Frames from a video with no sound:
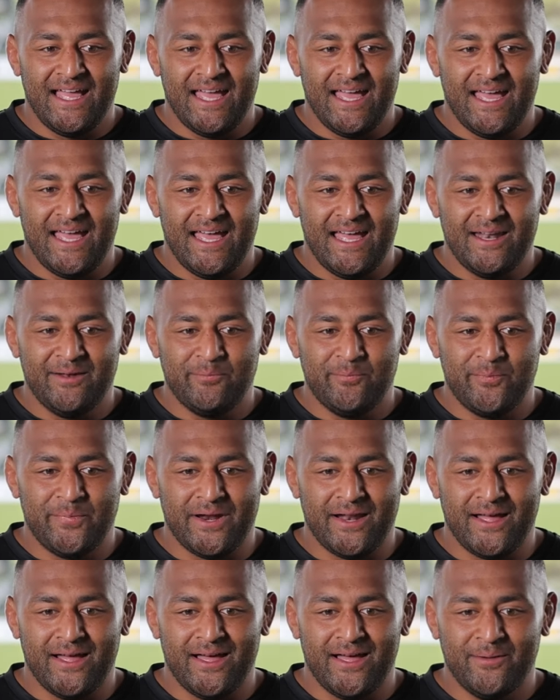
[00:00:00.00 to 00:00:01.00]
and
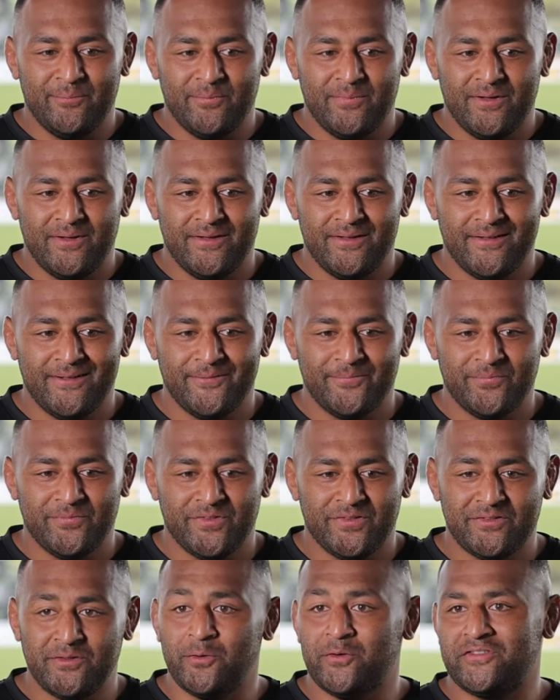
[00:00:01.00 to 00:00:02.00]
but um,
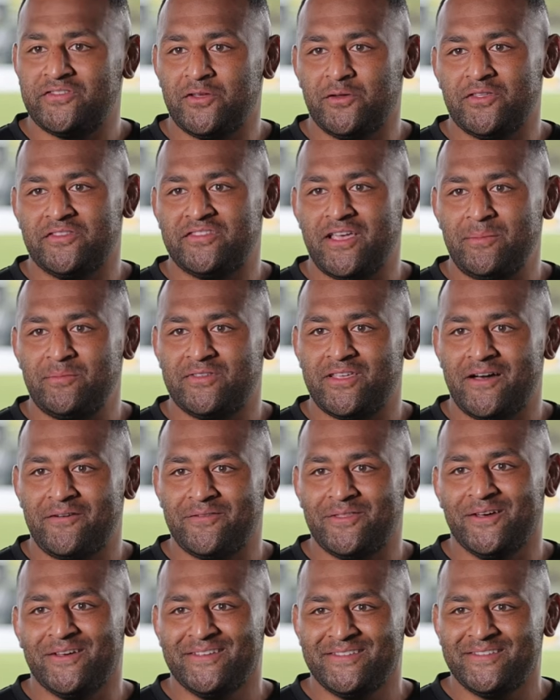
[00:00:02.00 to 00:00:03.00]
still, still the same
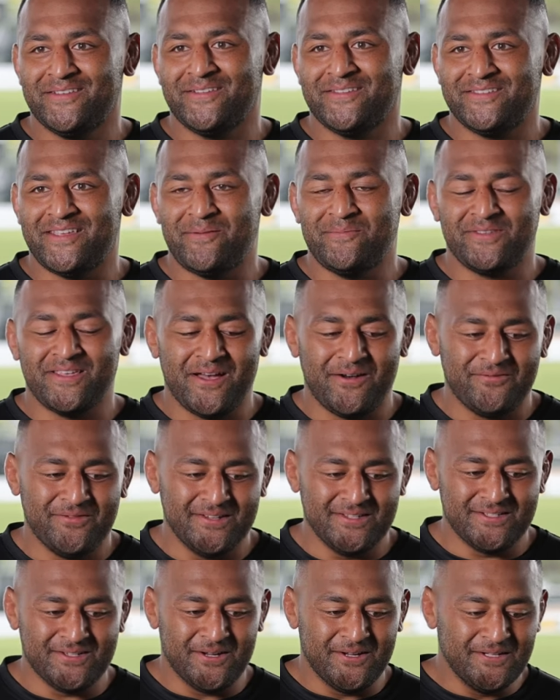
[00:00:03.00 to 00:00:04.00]
self though, still the same self.
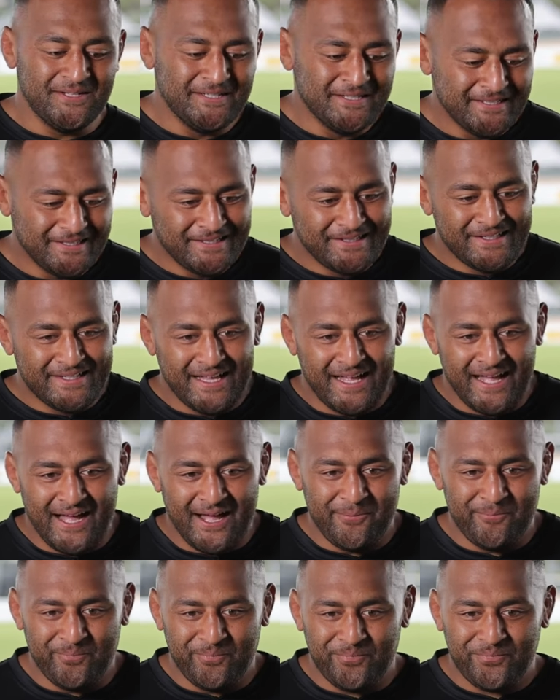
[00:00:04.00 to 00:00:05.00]
And so,
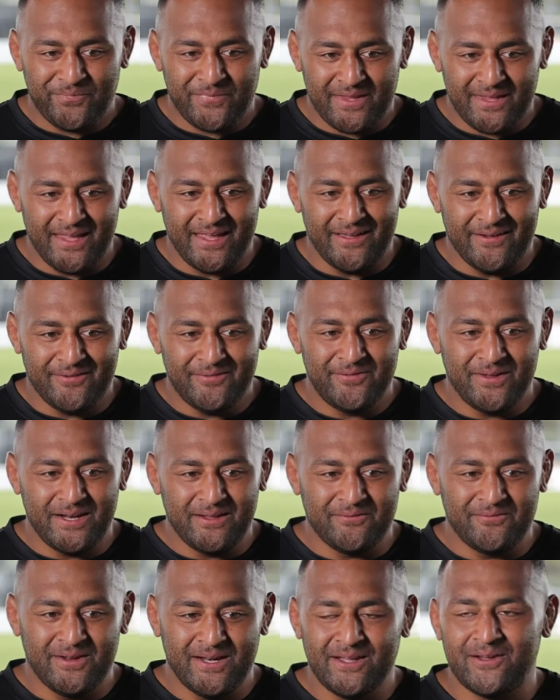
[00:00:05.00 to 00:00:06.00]
um, yeah,
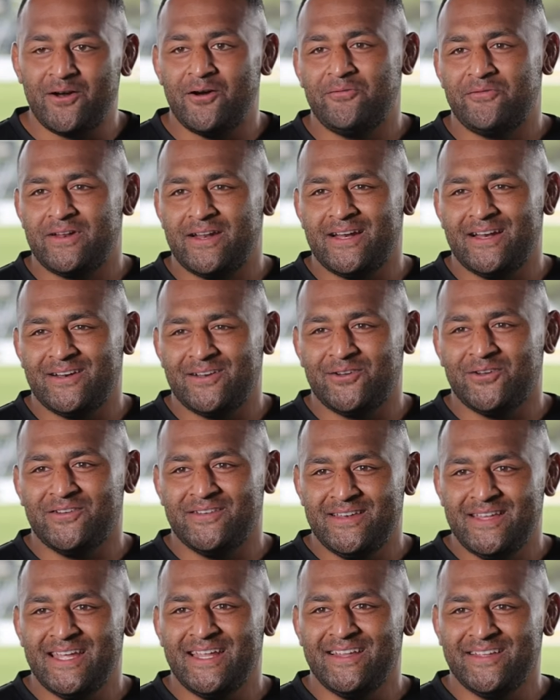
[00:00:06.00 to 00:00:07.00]
feeling feeling confident and good
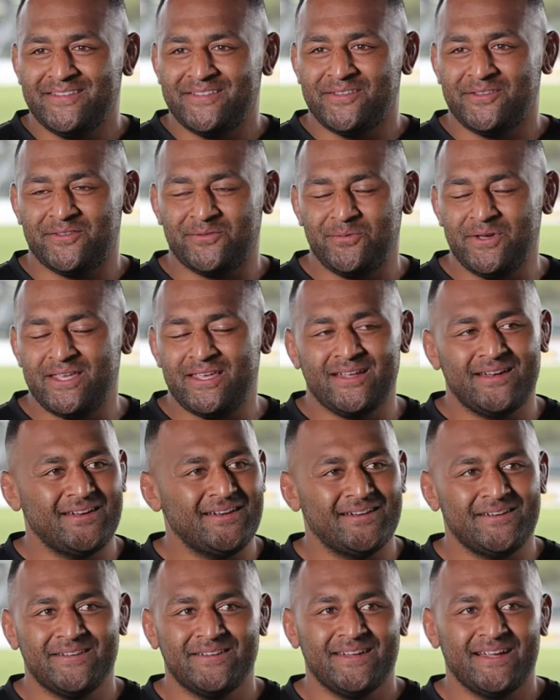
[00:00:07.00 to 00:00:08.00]
heading into this
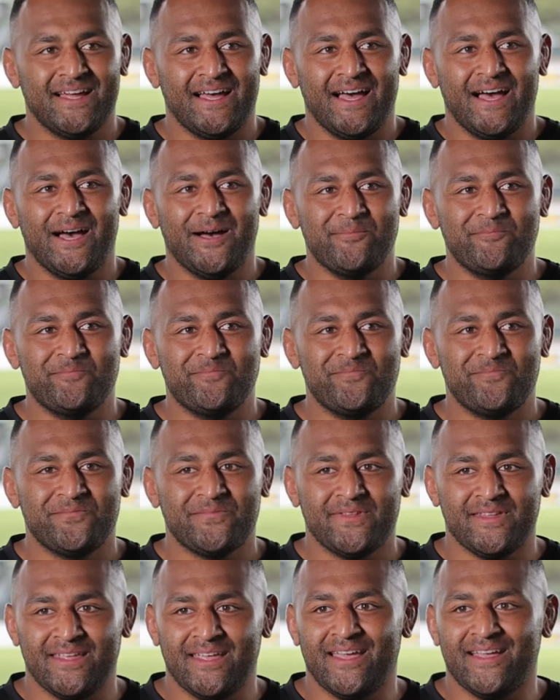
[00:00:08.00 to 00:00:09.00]
weekend. And
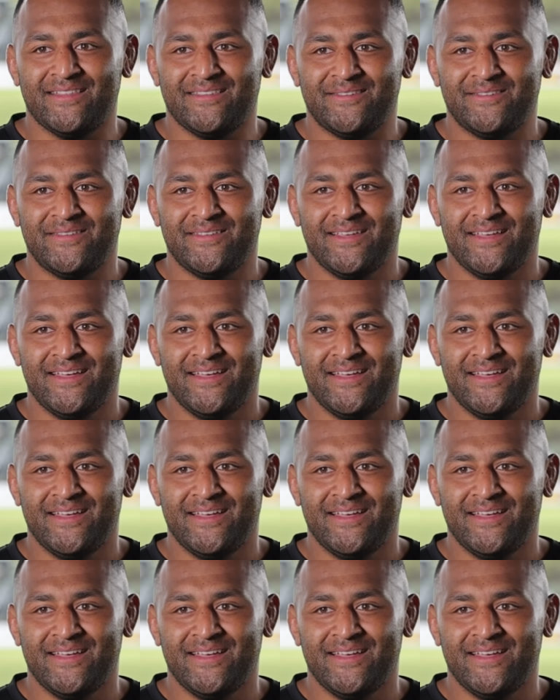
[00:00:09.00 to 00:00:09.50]
yeah, it's